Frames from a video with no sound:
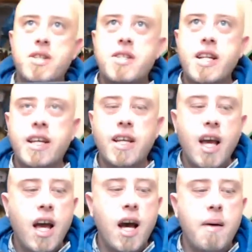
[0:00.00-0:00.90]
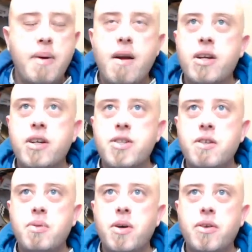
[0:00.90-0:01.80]
silly, apparently I should
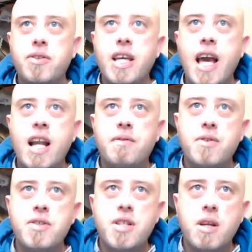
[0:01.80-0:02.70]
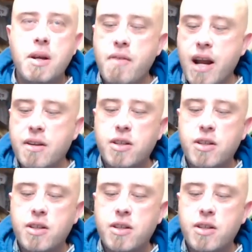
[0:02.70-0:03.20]
have put on the elevons the other way around.